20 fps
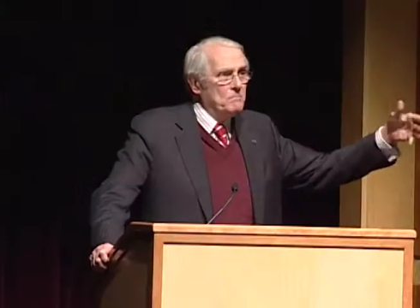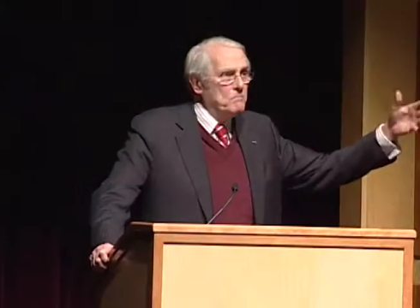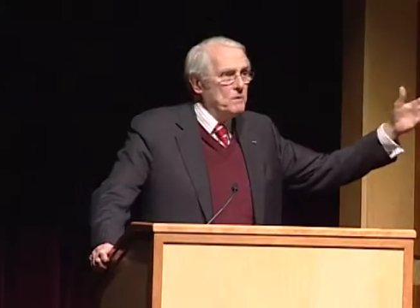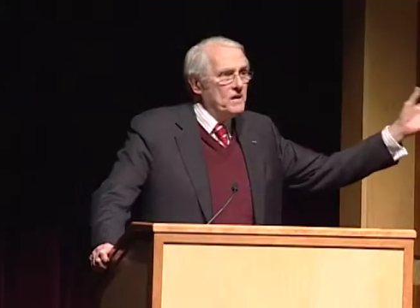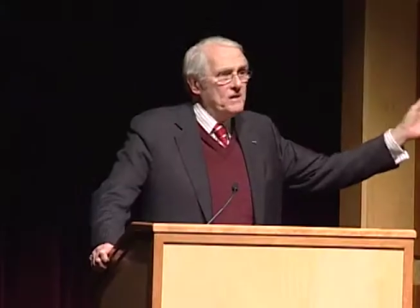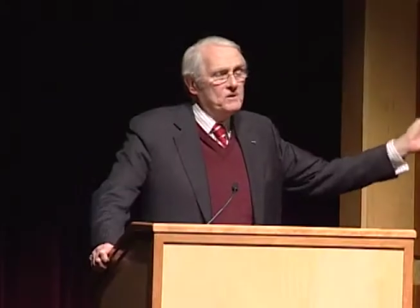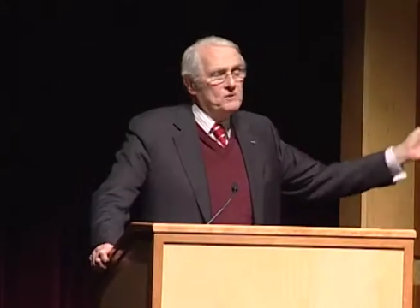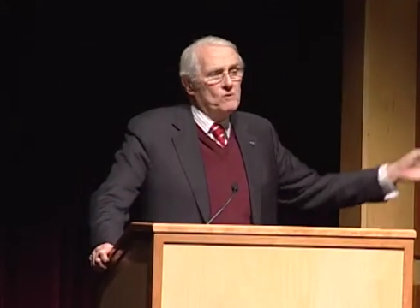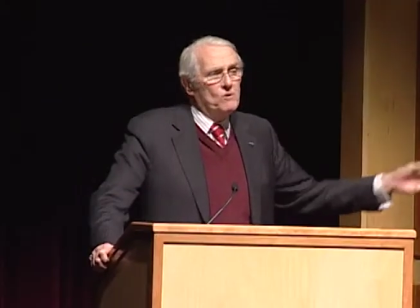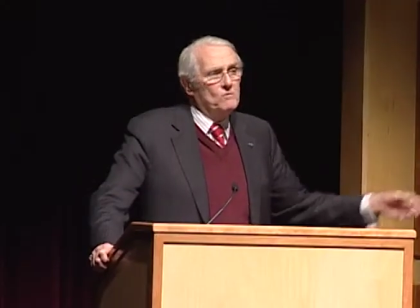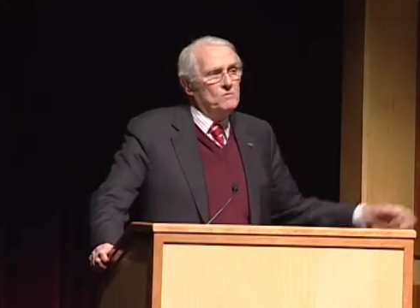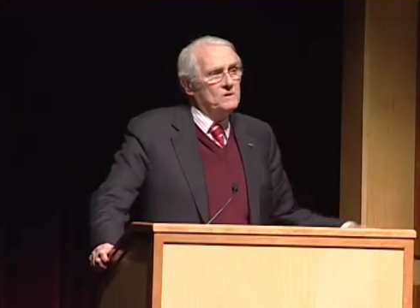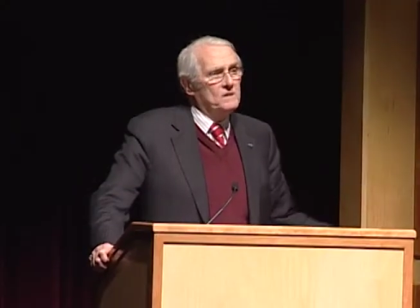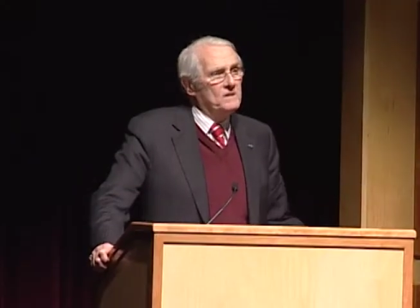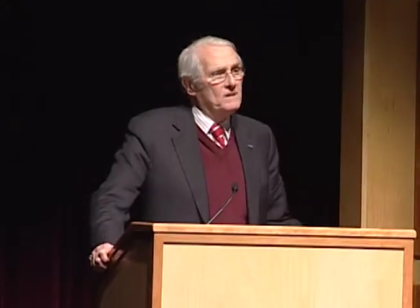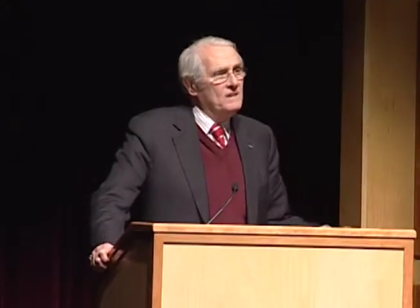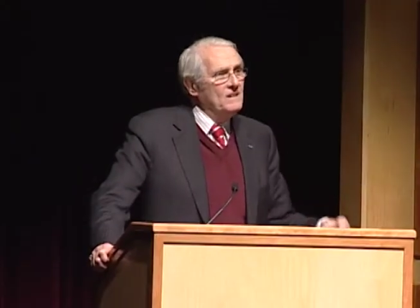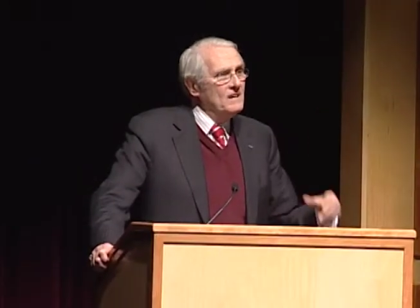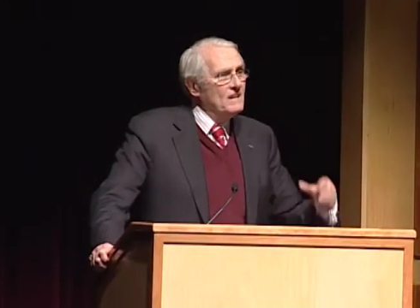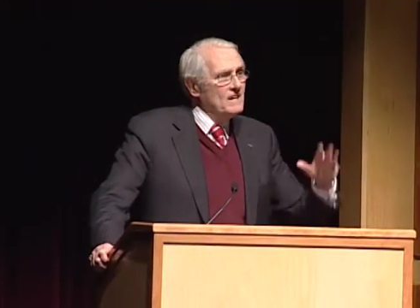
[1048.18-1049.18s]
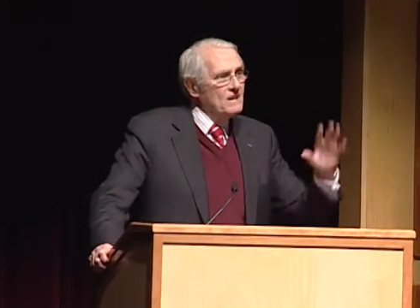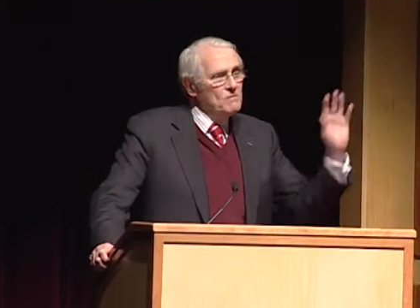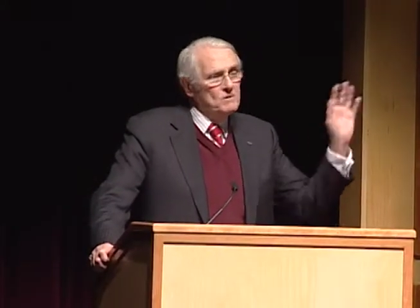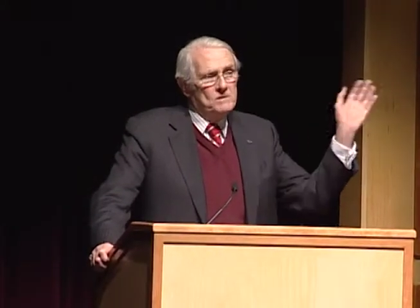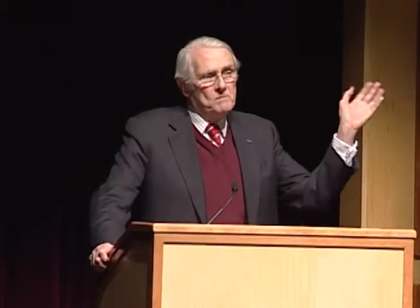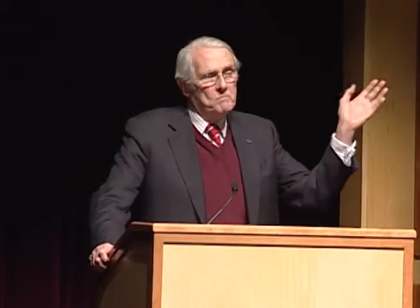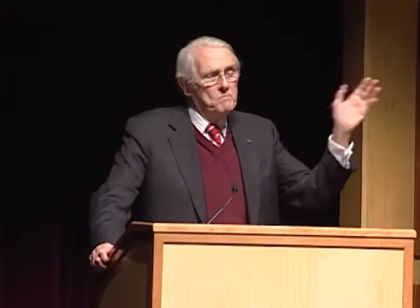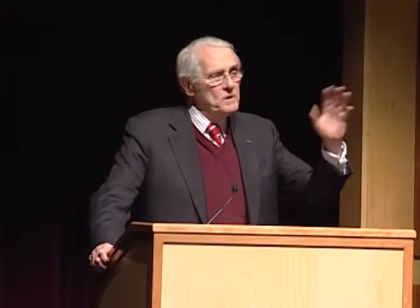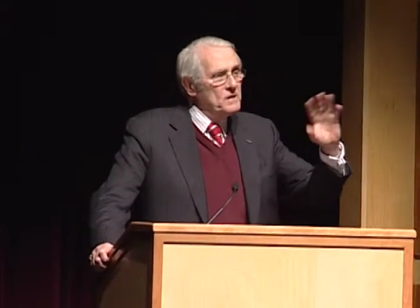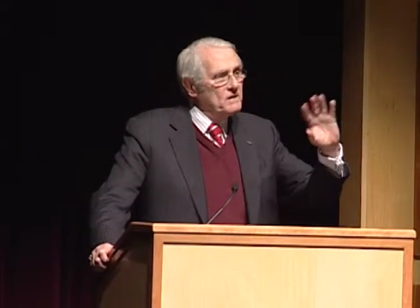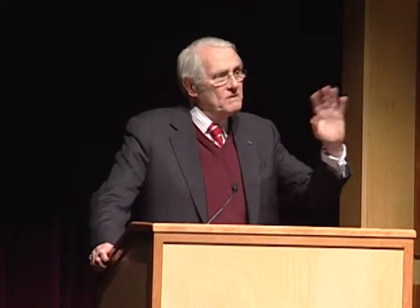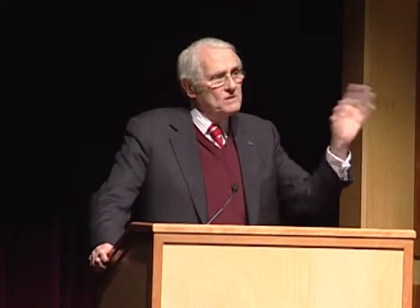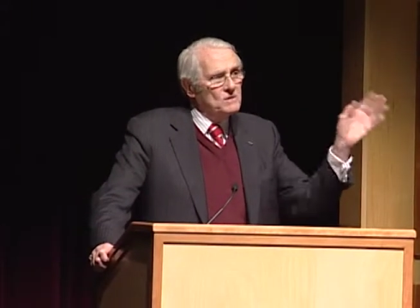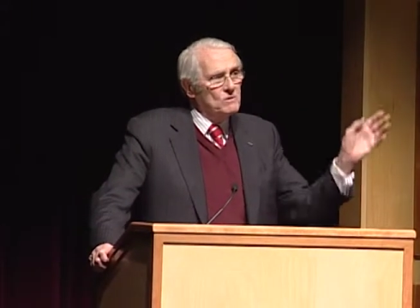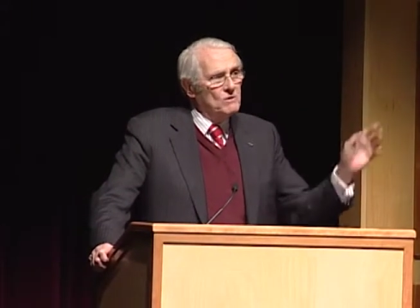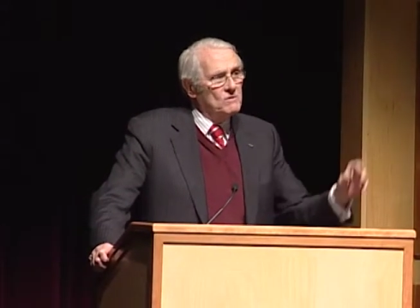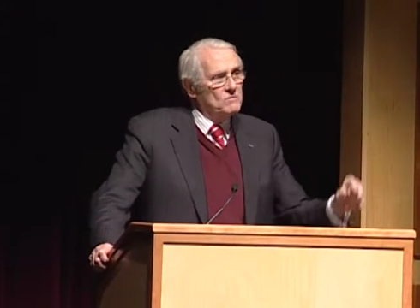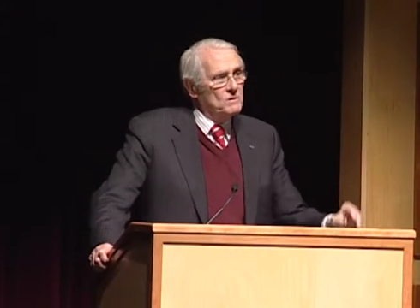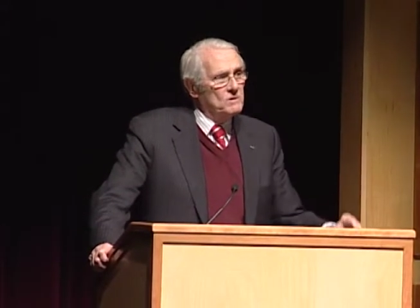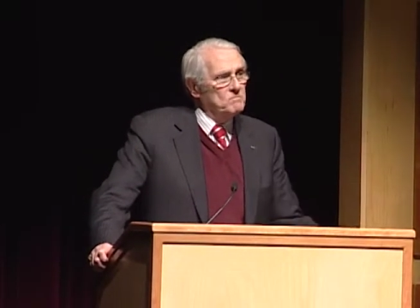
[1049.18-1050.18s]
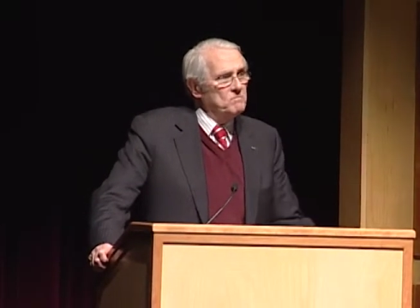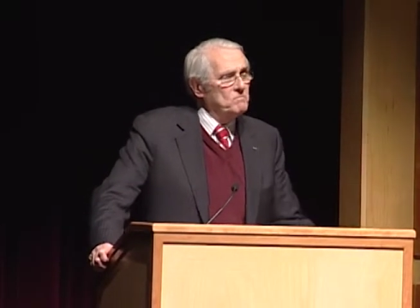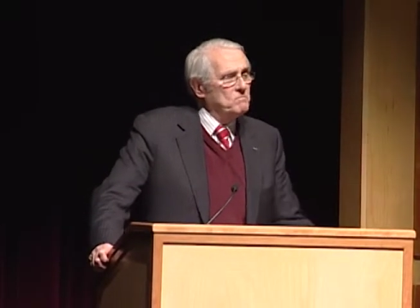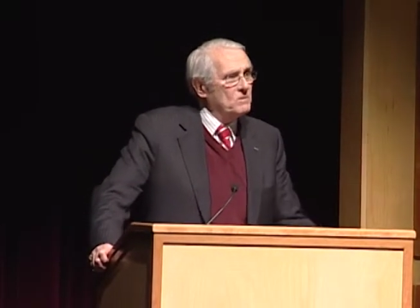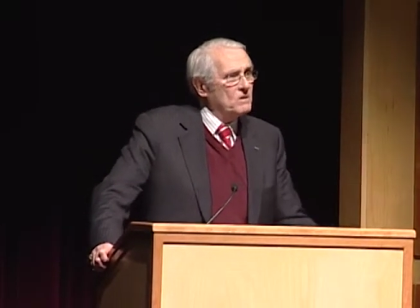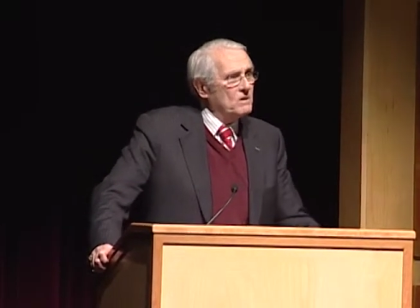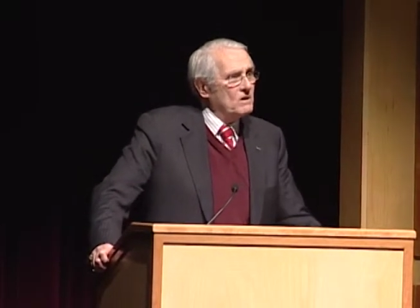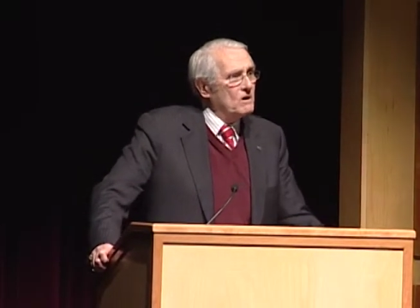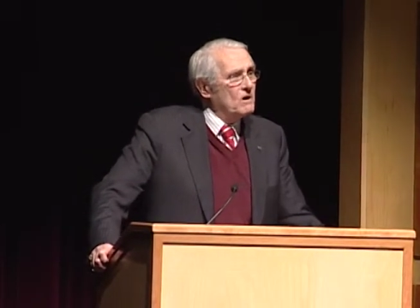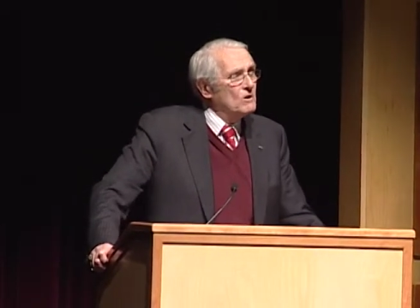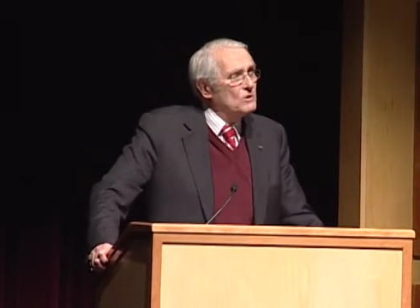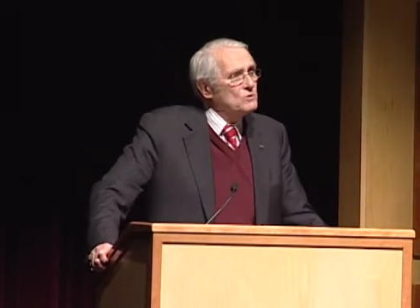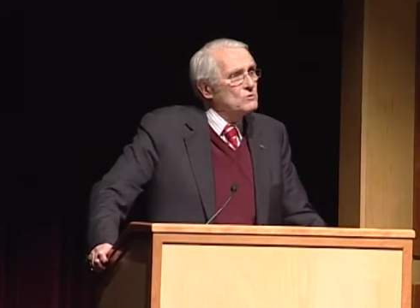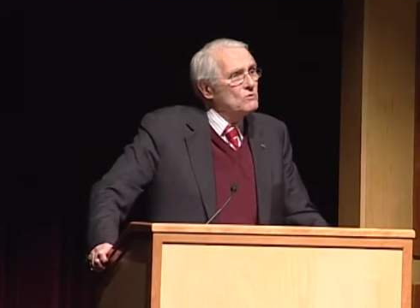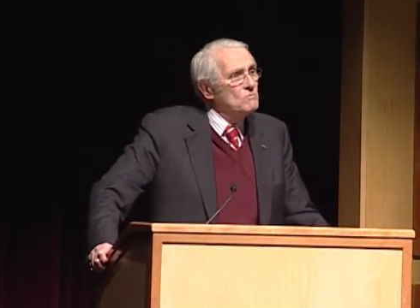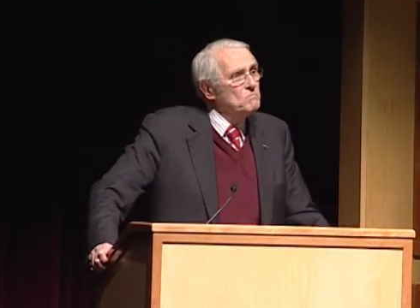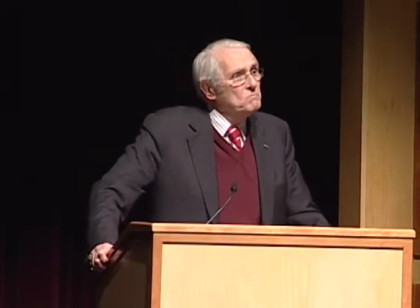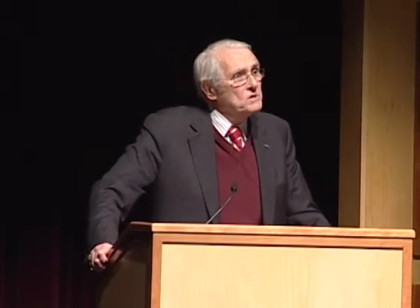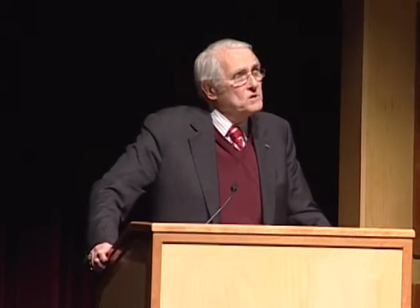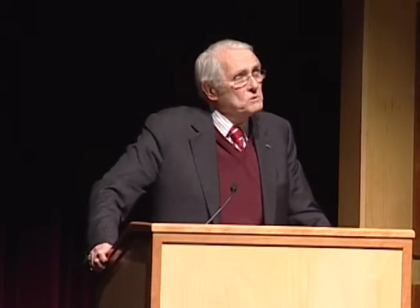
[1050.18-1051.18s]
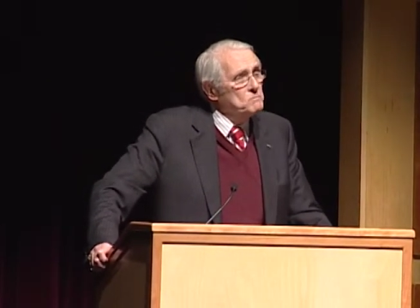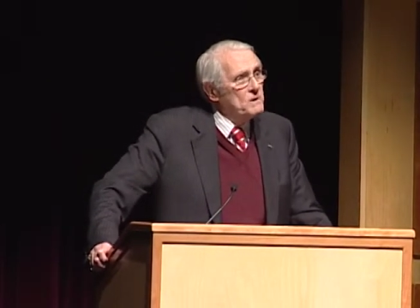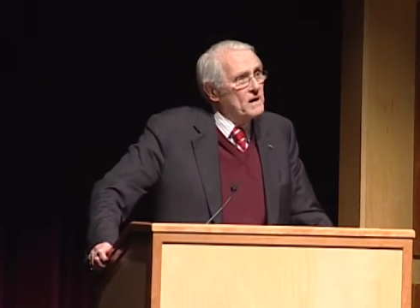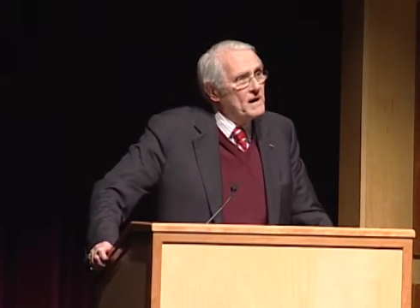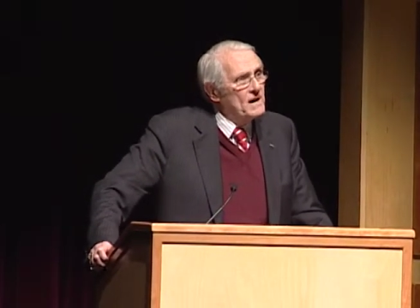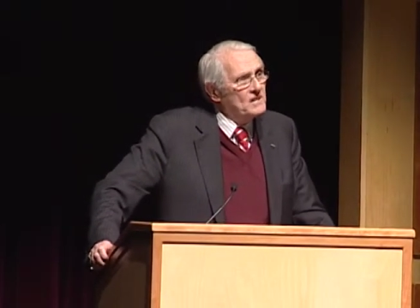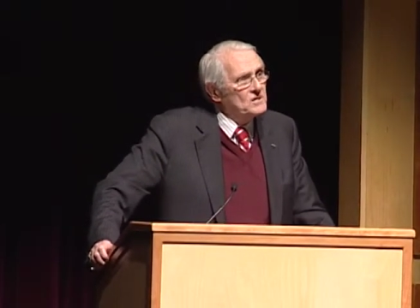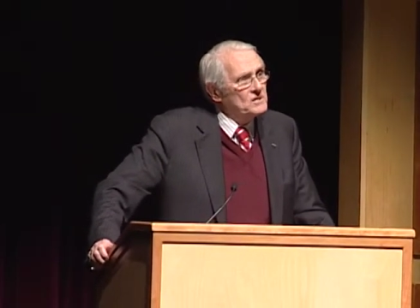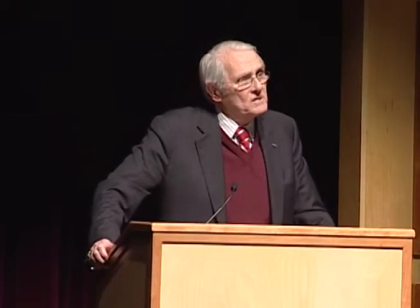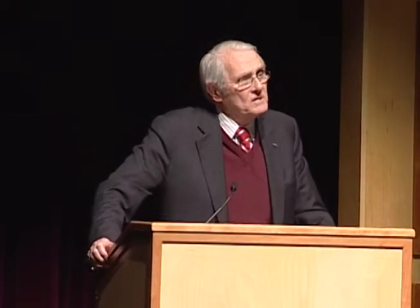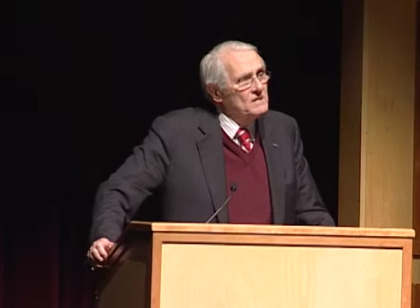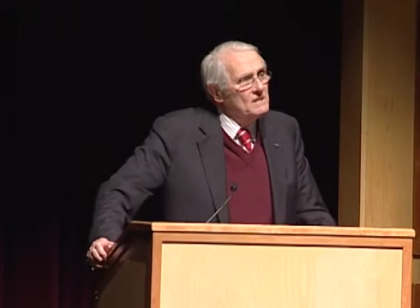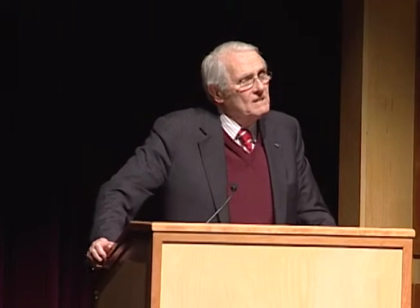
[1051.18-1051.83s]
Beethoven, and it was a big sort of a cultural mishmash.